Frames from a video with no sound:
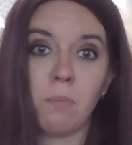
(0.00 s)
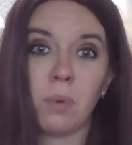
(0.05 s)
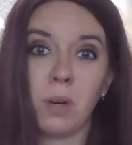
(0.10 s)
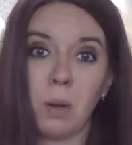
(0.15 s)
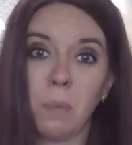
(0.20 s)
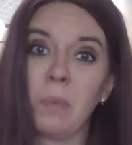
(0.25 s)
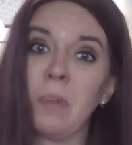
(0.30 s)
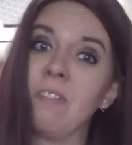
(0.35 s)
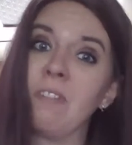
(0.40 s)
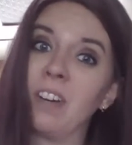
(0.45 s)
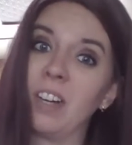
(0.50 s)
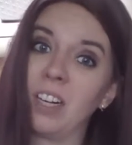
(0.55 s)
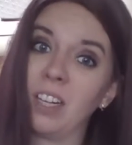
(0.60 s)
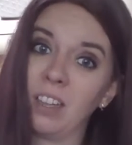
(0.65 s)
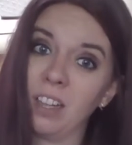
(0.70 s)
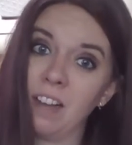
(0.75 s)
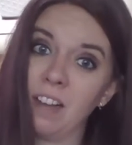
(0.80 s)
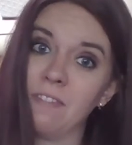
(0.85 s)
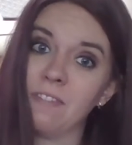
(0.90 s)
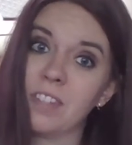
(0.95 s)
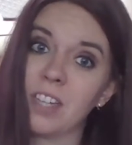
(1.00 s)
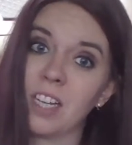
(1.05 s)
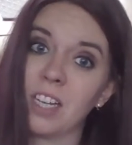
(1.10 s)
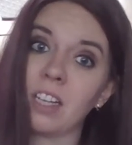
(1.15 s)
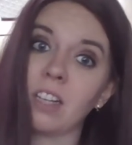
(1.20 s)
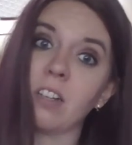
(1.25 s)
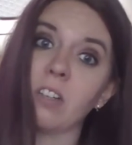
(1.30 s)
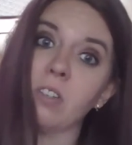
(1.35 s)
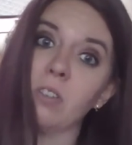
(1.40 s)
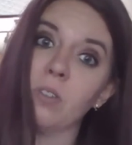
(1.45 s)
Probably very loved and
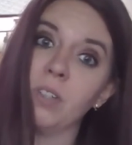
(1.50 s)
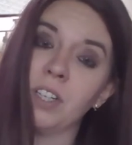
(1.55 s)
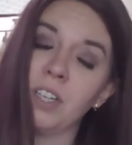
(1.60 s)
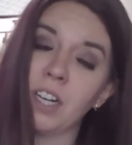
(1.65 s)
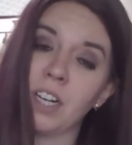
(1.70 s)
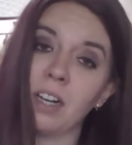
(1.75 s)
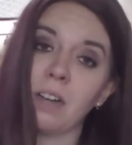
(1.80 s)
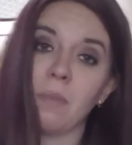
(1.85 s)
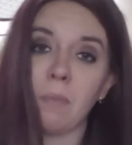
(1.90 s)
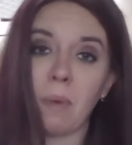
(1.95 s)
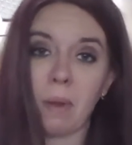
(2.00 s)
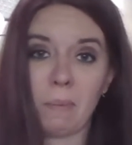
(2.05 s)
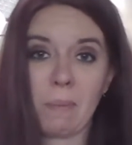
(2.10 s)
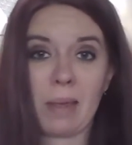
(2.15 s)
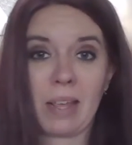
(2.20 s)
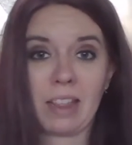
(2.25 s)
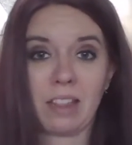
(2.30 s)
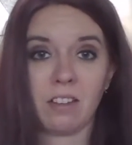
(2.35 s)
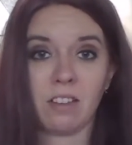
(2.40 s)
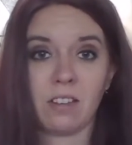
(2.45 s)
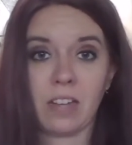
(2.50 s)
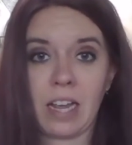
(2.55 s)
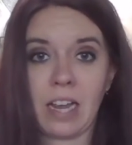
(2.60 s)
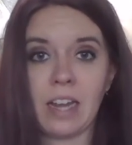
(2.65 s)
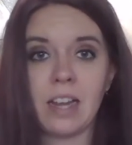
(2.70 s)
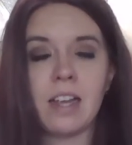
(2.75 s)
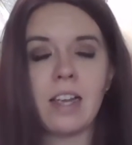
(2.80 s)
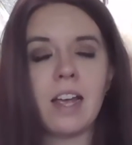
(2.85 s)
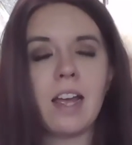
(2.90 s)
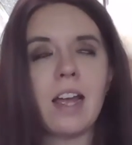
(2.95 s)
included, and it might make their
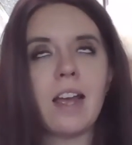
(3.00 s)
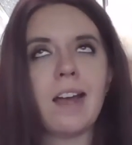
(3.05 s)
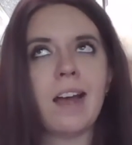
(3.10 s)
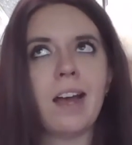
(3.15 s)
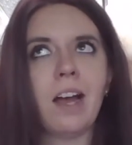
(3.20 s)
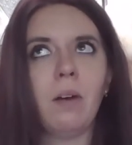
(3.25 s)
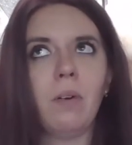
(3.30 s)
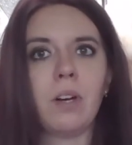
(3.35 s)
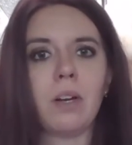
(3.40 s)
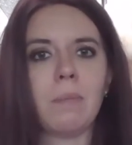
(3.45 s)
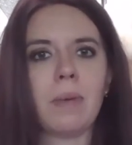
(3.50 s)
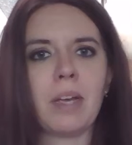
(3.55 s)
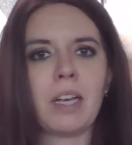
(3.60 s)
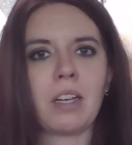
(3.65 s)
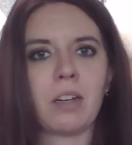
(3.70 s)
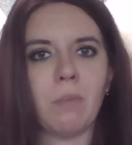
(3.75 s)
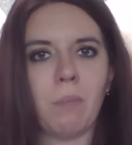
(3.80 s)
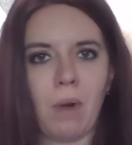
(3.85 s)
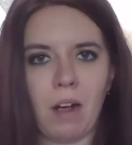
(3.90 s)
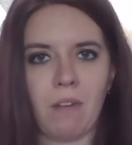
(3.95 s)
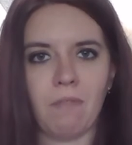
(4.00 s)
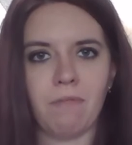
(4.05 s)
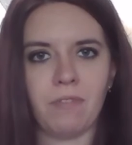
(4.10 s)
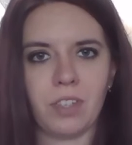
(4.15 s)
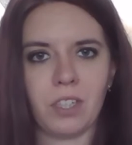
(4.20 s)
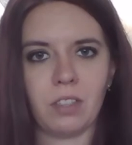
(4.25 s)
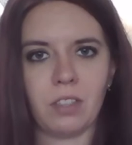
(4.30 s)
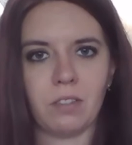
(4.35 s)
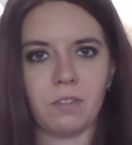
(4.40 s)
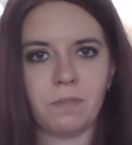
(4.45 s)
day. How would it make your mom
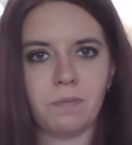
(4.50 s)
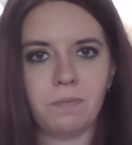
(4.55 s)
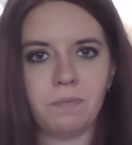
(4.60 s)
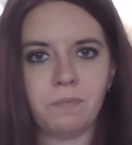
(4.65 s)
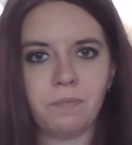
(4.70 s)
feel?